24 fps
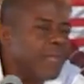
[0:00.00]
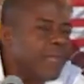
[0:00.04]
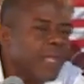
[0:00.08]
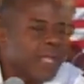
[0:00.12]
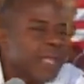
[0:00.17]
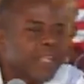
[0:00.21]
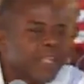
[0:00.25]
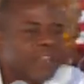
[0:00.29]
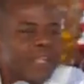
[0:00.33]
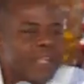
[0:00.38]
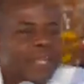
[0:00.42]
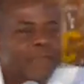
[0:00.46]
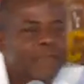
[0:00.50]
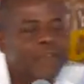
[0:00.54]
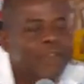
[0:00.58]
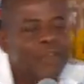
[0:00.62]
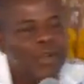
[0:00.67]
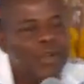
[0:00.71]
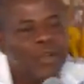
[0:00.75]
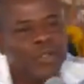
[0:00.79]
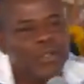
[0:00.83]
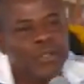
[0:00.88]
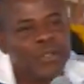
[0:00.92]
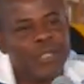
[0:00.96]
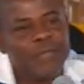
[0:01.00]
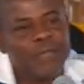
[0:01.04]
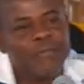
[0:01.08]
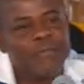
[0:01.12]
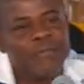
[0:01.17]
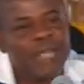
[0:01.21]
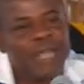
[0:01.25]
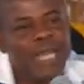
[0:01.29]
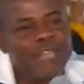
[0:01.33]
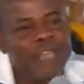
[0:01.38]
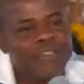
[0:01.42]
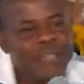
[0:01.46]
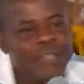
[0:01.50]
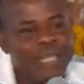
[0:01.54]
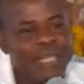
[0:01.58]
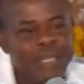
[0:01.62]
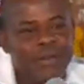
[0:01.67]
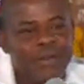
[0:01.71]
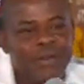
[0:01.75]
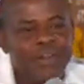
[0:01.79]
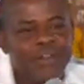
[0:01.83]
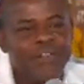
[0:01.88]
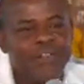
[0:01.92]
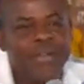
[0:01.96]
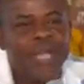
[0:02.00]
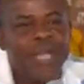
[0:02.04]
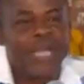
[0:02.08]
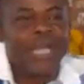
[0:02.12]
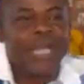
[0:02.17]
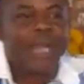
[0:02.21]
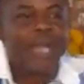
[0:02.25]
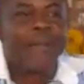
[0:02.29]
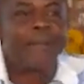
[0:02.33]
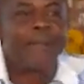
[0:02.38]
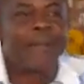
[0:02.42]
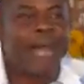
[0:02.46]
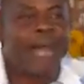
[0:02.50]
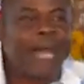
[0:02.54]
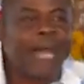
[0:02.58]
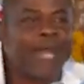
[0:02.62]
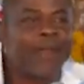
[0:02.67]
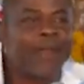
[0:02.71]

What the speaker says: He said, if you cancel the contract and I buy